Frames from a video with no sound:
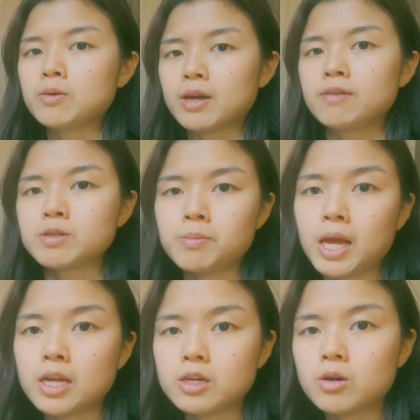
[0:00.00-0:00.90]
do we have to
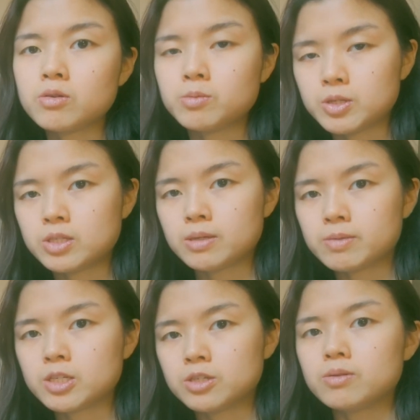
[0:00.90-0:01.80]
pay to go to a
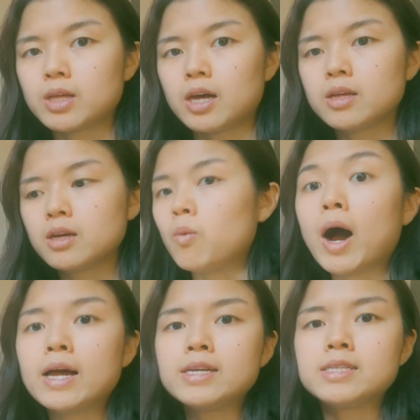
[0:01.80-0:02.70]
museum to do that?
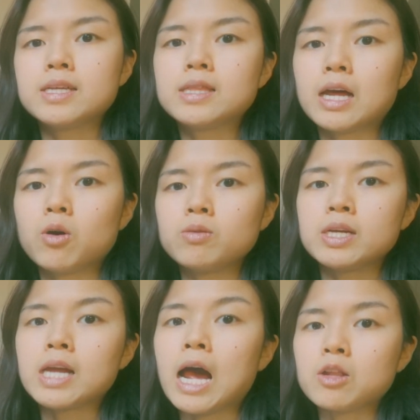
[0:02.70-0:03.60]
Why is it that
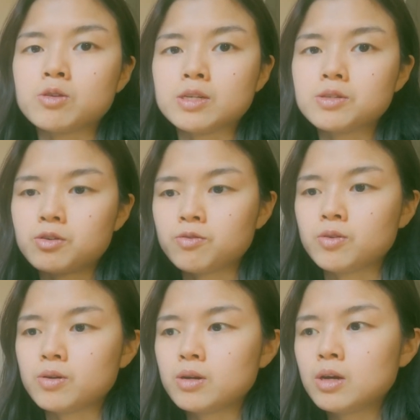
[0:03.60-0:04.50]
only galleries are
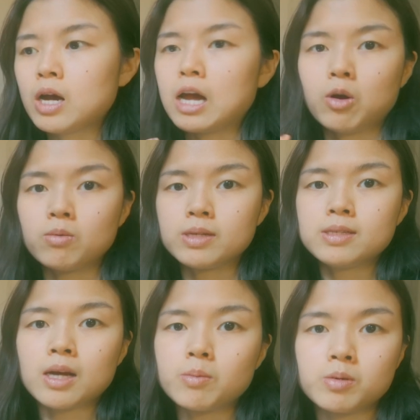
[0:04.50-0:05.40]
for, I only
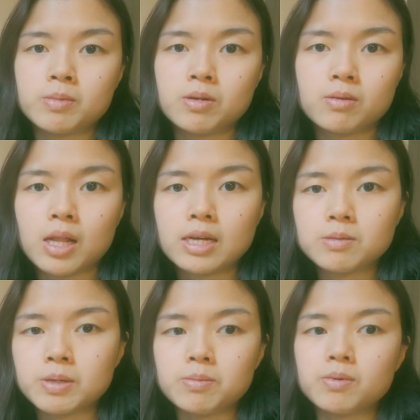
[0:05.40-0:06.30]
see upper middle
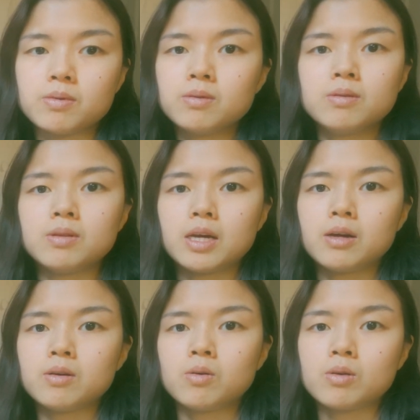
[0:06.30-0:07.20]
class people
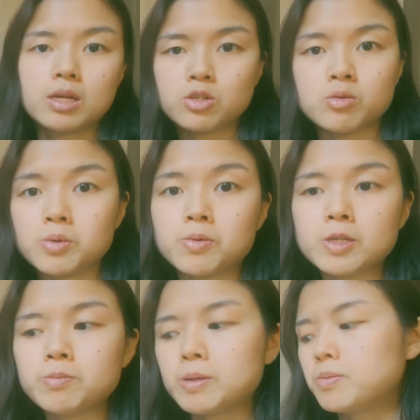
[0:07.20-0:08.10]
there, or like super
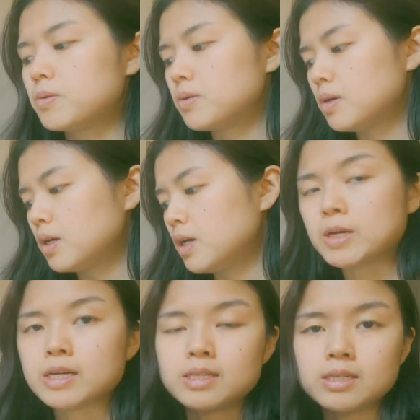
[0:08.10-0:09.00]
rich people?
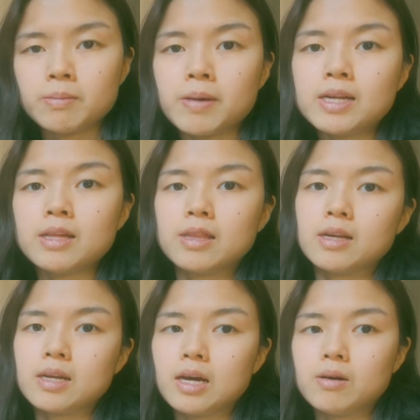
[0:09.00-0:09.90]
Because it's a money
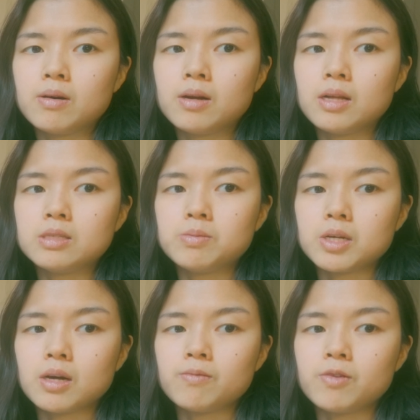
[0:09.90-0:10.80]
thing now. It's
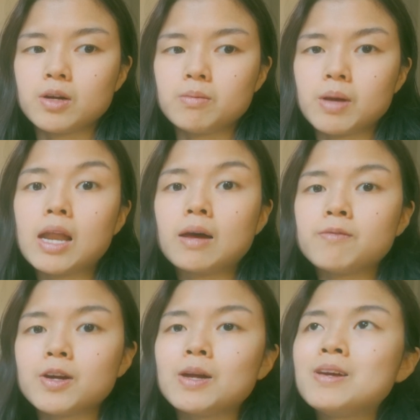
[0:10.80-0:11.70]
become very, and I'm
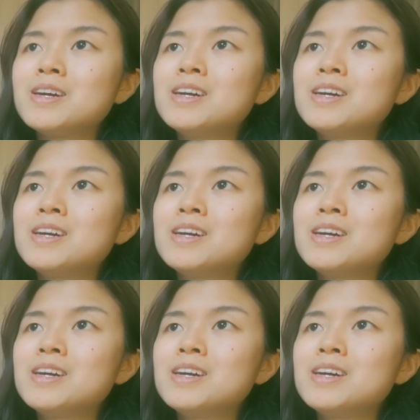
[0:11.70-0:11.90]
very